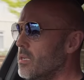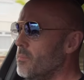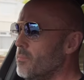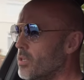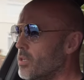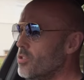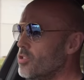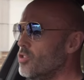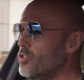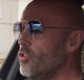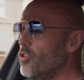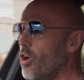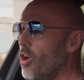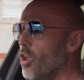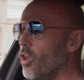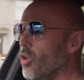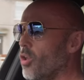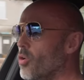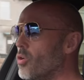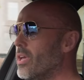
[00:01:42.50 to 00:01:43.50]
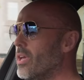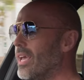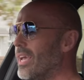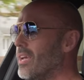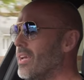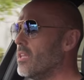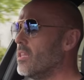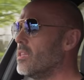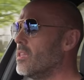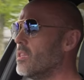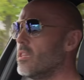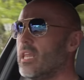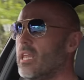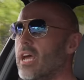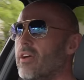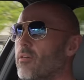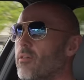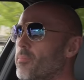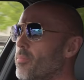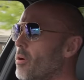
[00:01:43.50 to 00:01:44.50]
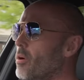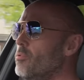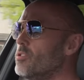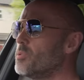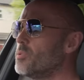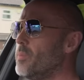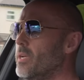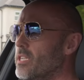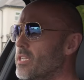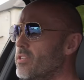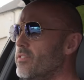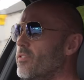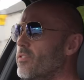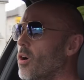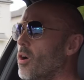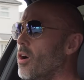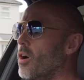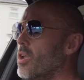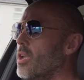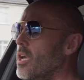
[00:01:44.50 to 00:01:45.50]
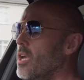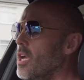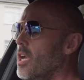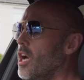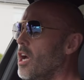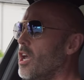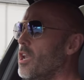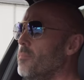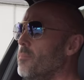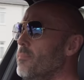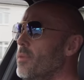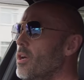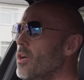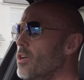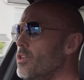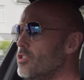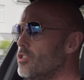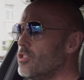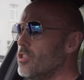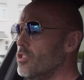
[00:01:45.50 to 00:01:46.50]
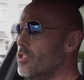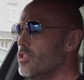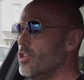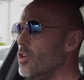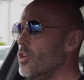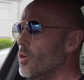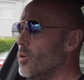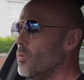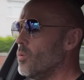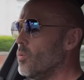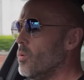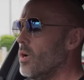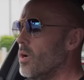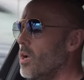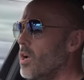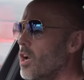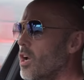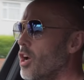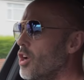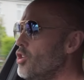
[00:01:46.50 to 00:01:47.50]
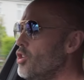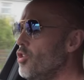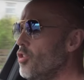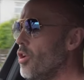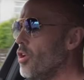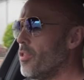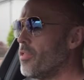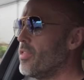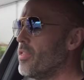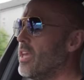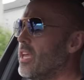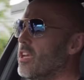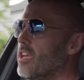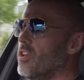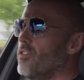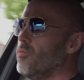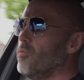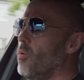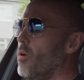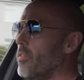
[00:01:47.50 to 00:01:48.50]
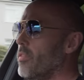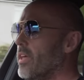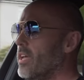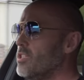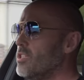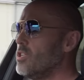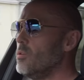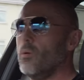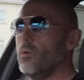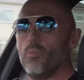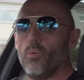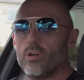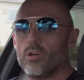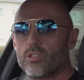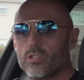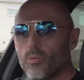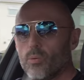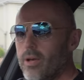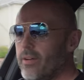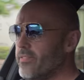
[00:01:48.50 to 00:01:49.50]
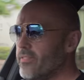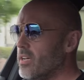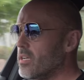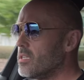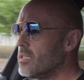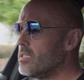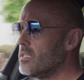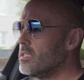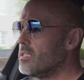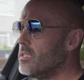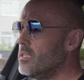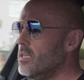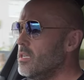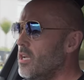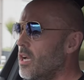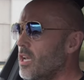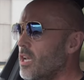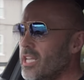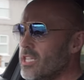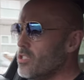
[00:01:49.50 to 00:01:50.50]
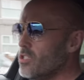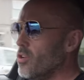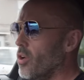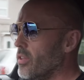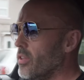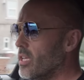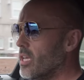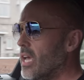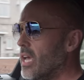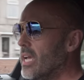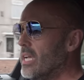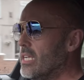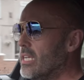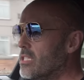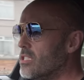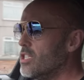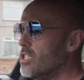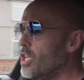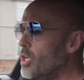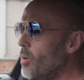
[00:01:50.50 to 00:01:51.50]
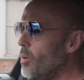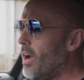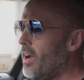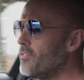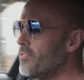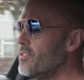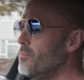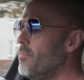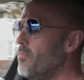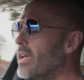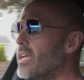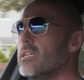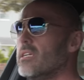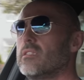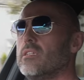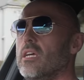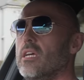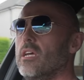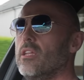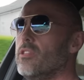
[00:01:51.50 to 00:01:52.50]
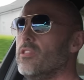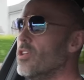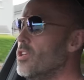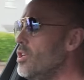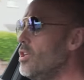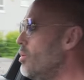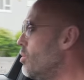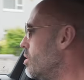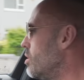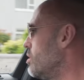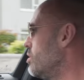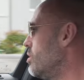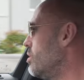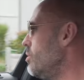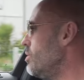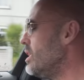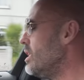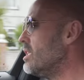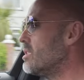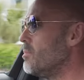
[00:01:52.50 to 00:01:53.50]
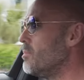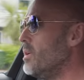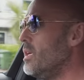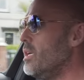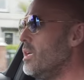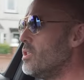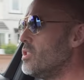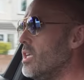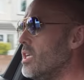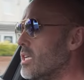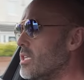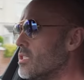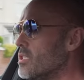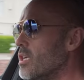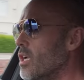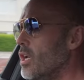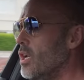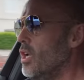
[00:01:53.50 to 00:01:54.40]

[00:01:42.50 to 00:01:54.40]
because you're not looking at their approach speed. You've got an emerge to do and you're not thinking of what they're doing whatsoever. And it's not the case. You have to make certain that you can do these emerges